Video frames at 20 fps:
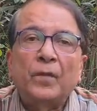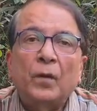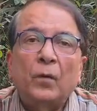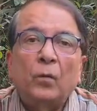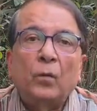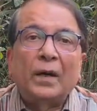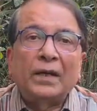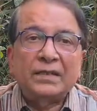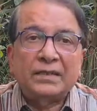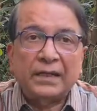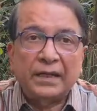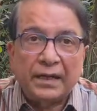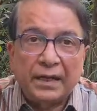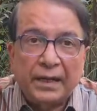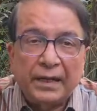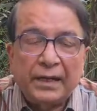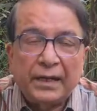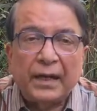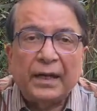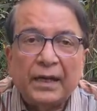Once
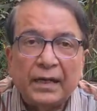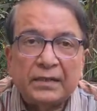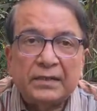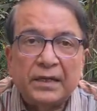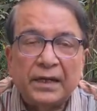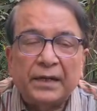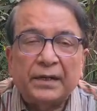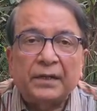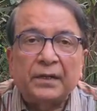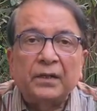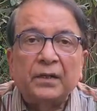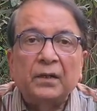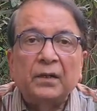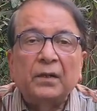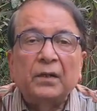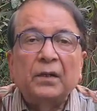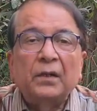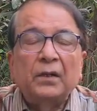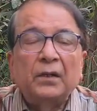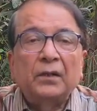India is hit,
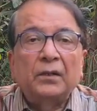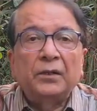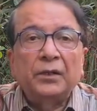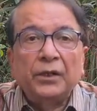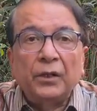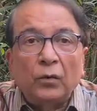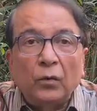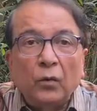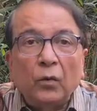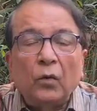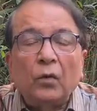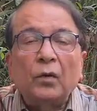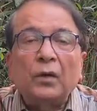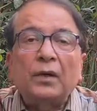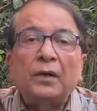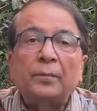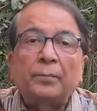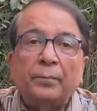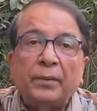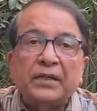the
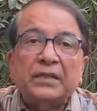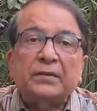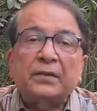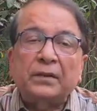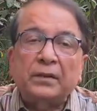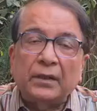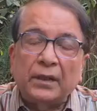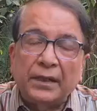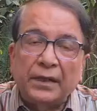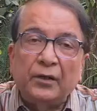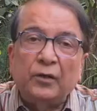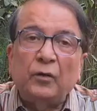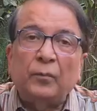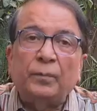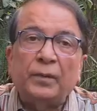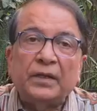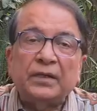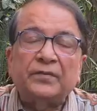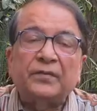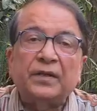whole the Indo
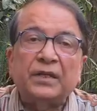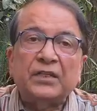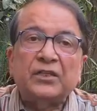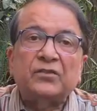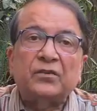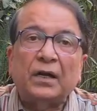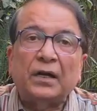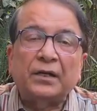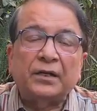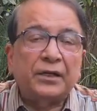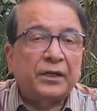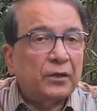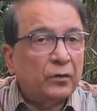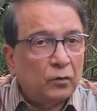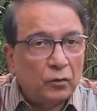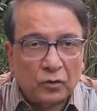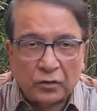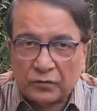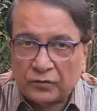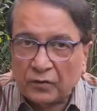Pacific strategy
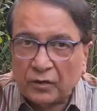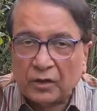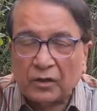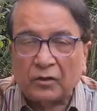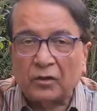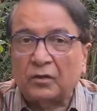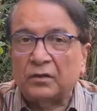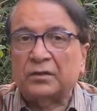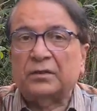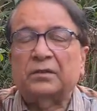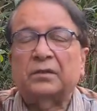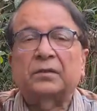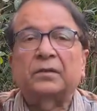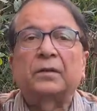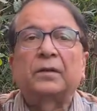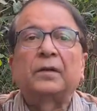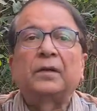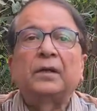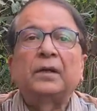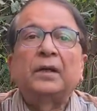goes for a toss.
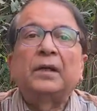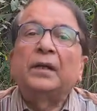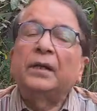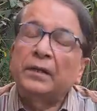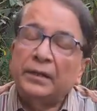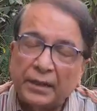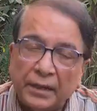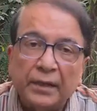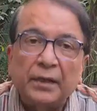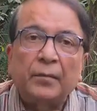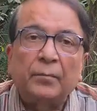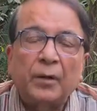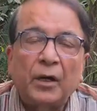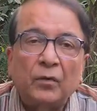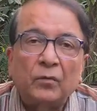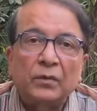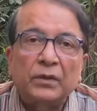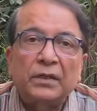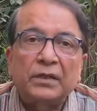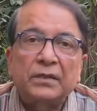Think
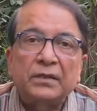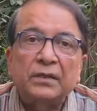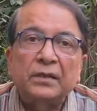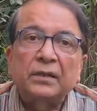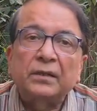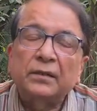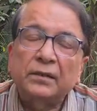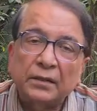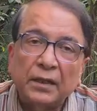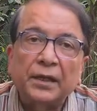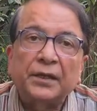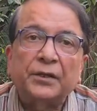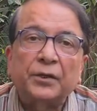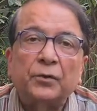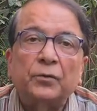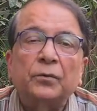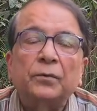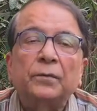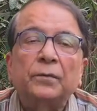about this. Thank you.